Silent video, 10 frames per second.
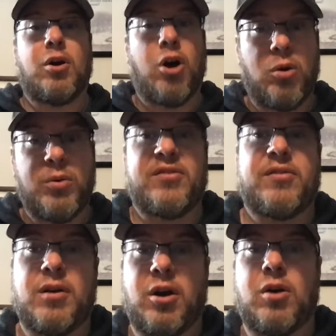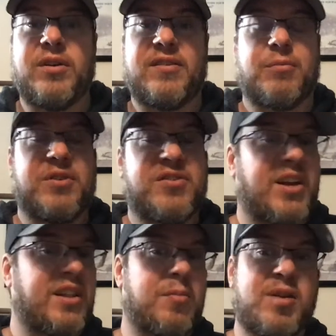Always, always, like we
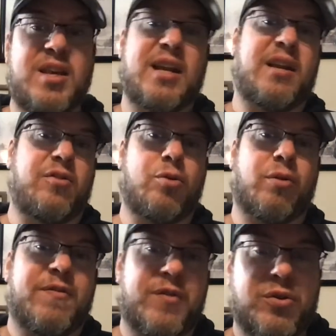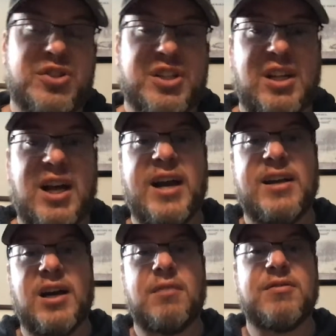said in the beginning, your first line
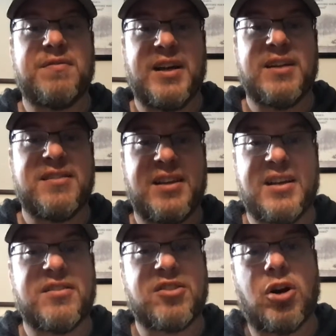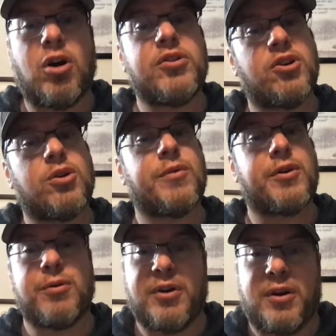of defense is call your
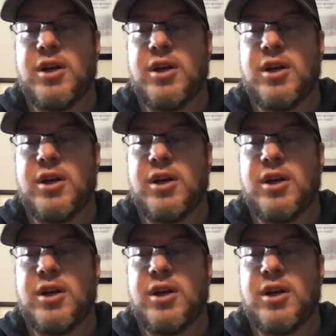recruiter.